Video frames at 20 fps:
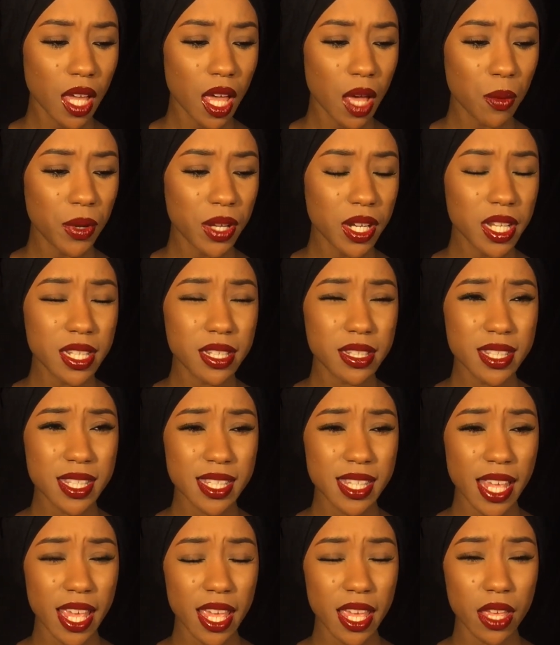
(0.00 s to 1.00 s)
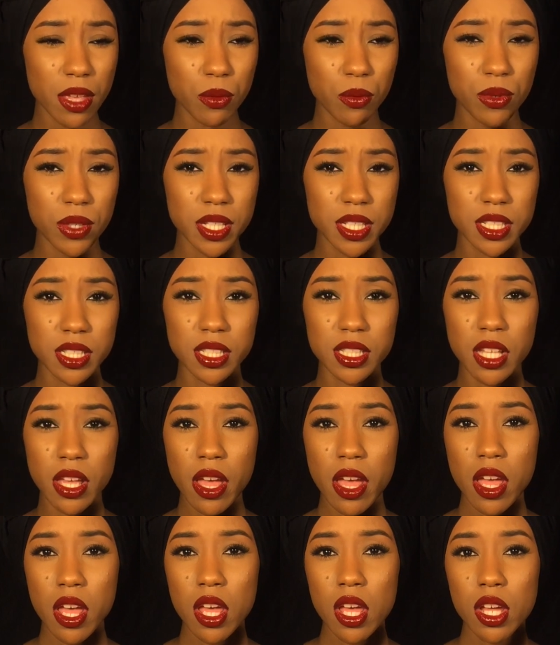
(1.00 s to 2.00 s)
I want to say it was
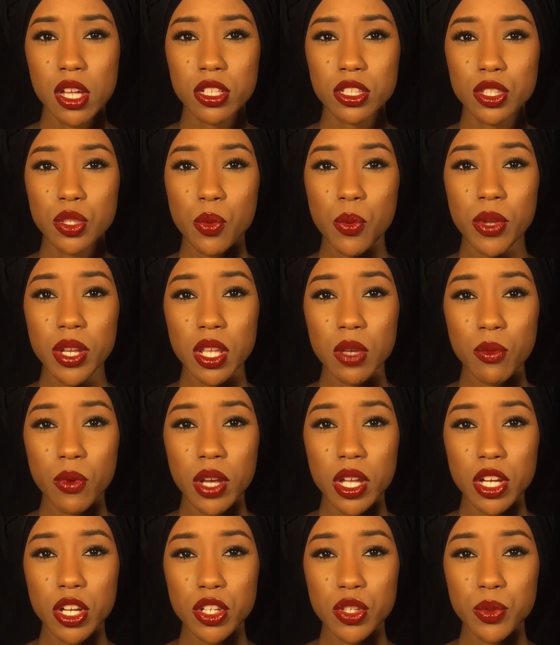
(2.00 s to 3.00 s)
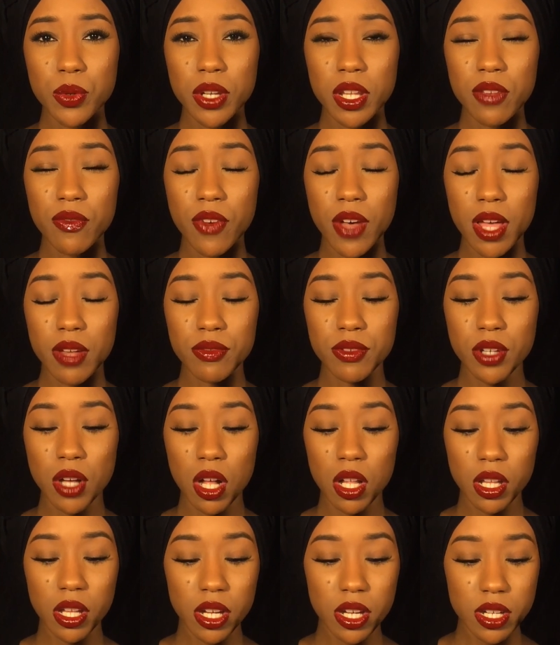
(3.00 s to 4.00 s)
twenty-one or twenty-five
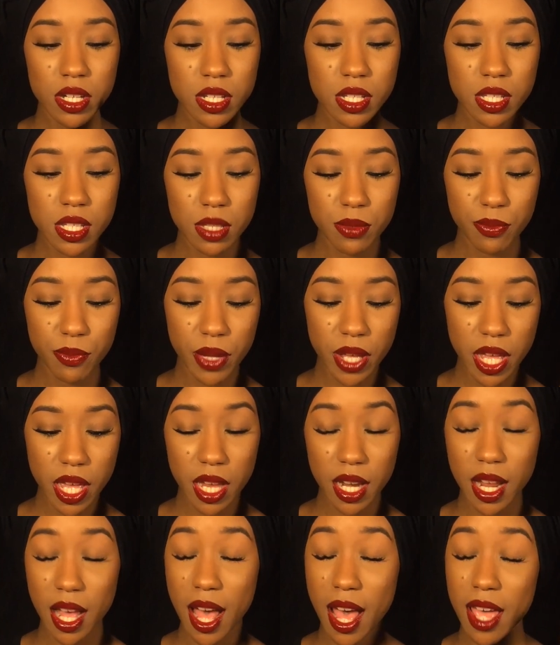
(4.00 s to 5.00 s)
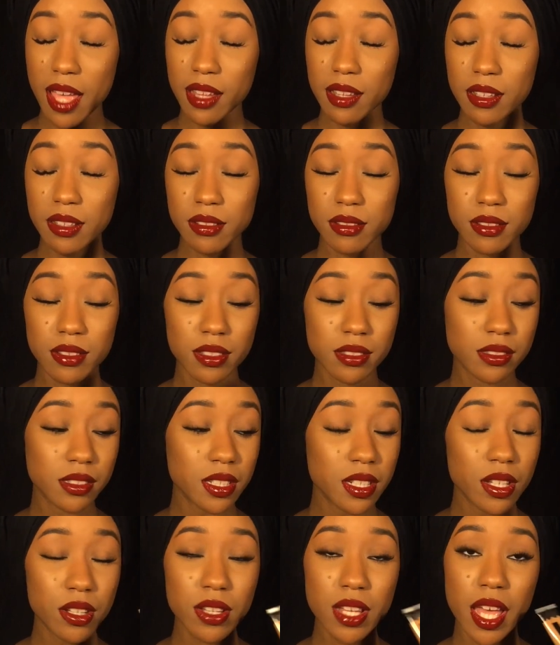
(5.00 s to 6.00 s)
dollars, but I,
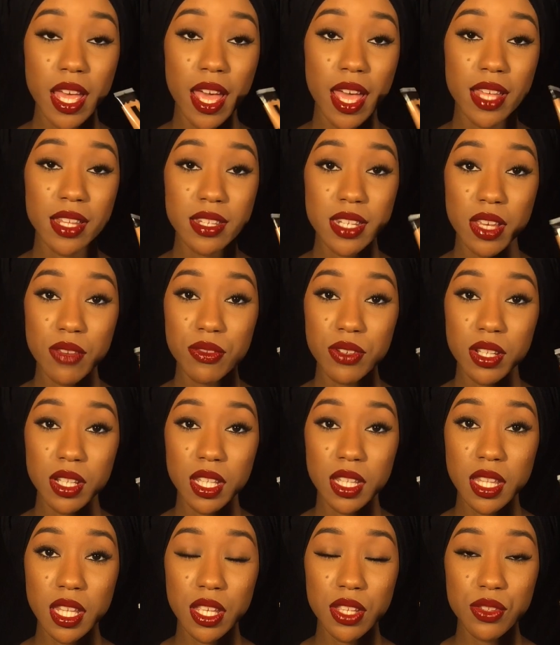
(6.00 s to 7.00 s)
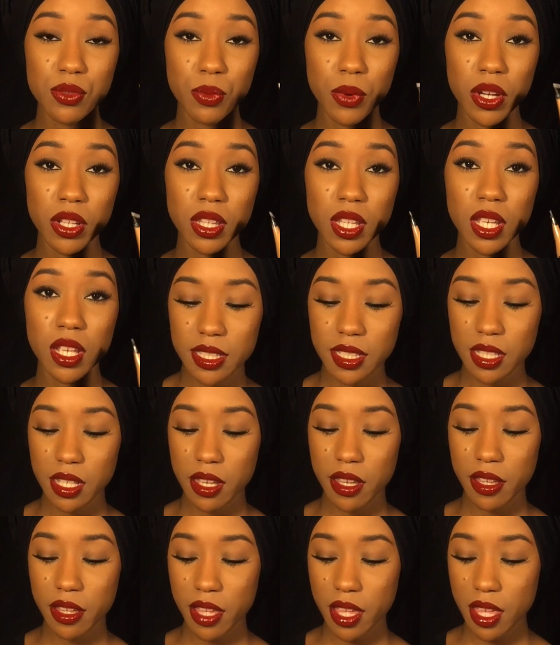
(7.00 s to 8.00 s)
you know, I definitely think it's worth it.
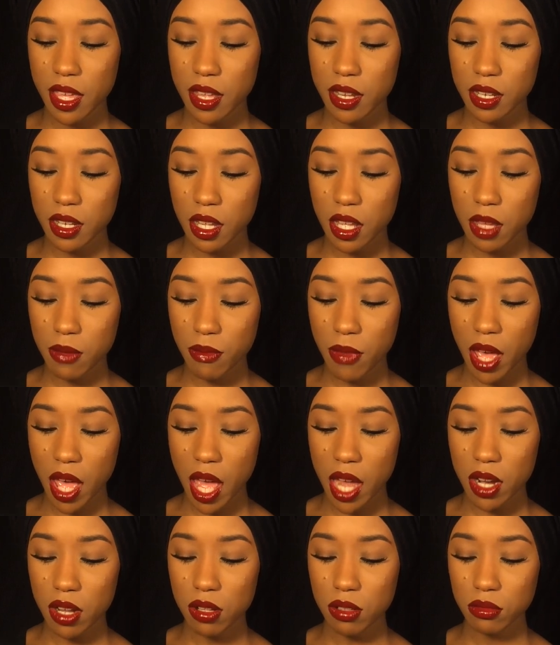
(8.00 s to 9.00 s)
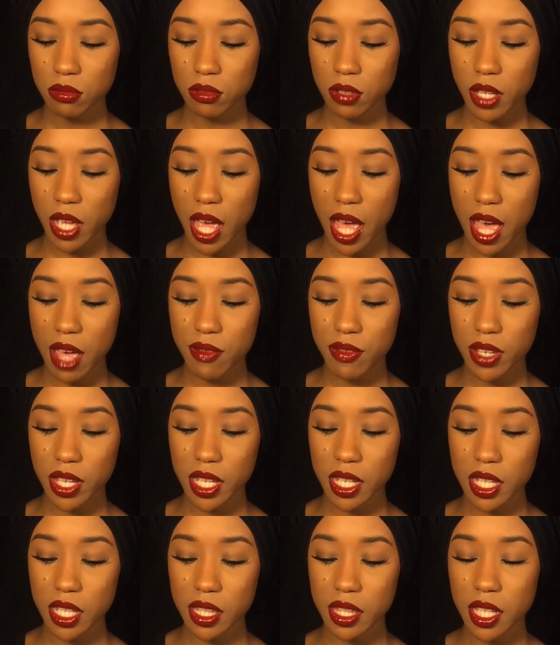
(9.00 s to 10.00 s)
And um, I don't have
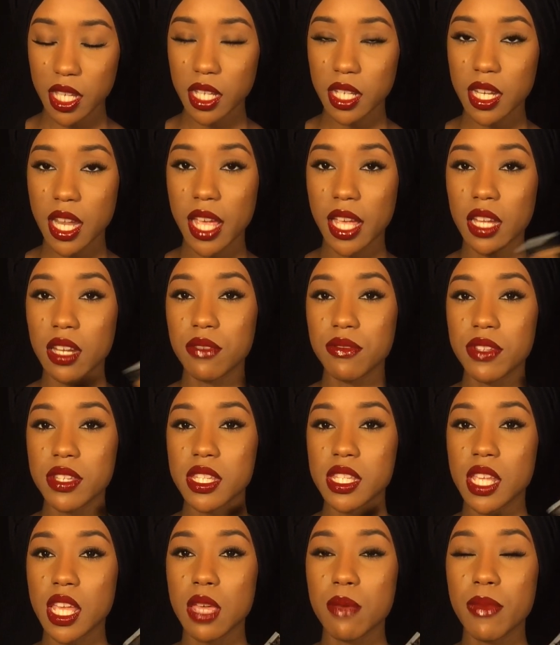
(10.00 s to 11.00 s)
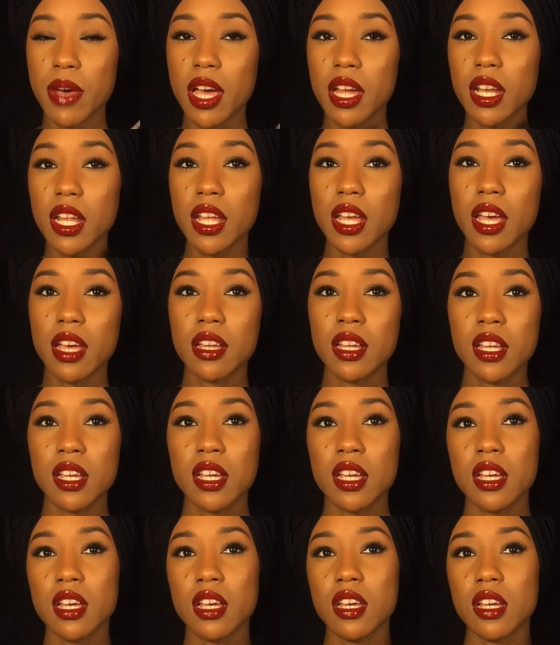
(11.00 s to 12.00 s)
anything negative to say about it,
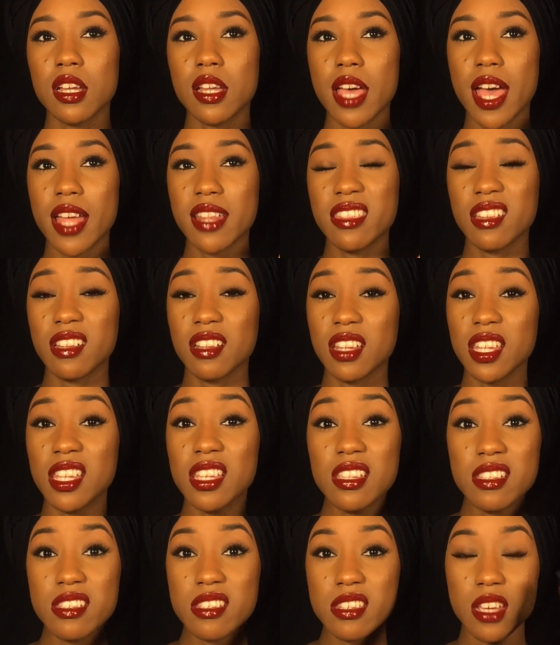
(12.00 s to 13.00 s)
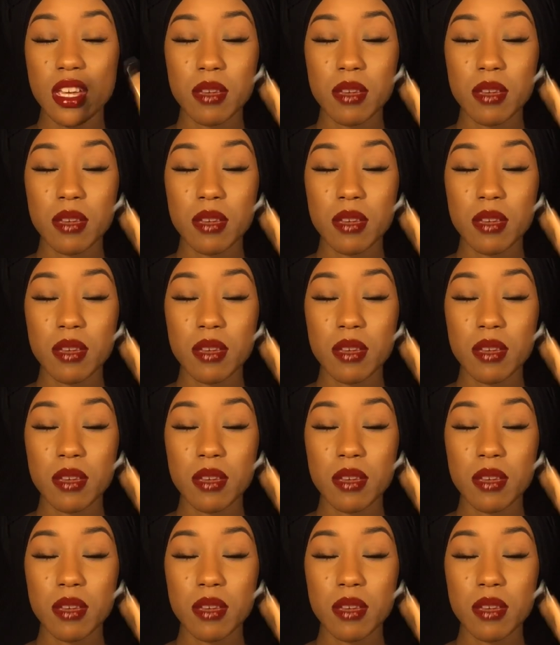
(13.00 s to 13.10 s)
at the least.